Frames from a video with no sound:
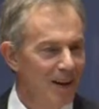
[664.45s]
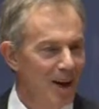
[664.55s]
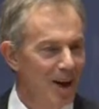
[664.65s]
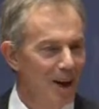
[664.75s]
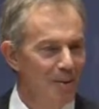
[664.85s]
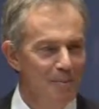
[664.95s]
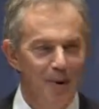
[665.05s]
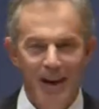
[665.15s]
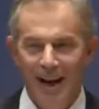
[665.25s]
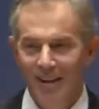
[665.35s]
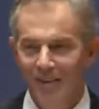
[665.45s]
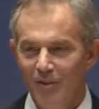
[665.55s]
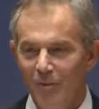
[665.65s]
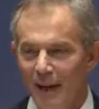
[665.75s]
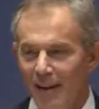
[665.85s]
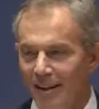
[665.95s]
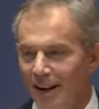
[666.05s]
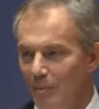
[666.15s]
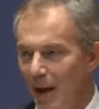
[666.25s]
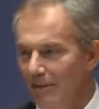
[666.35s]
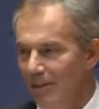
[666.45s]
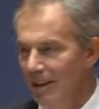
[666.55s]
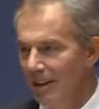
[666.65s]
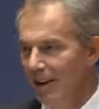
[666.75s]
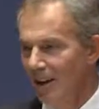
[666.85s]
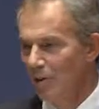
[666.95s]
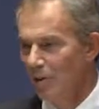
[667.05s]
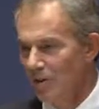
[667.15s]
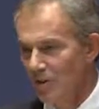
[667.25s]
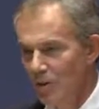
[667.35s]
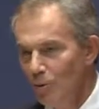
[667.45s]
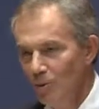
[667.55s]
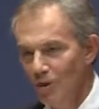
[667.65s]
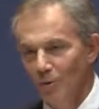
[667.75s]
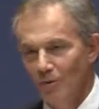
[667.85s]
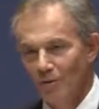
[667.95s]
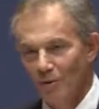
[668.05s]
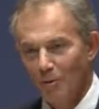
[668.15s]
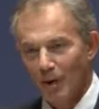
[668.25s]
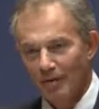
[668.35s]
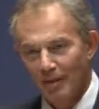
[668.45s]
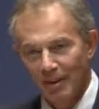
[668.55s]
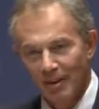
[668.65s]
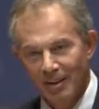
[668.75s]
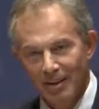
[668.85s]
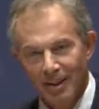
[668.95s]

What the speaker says: And we ended up having a group of school children from one of the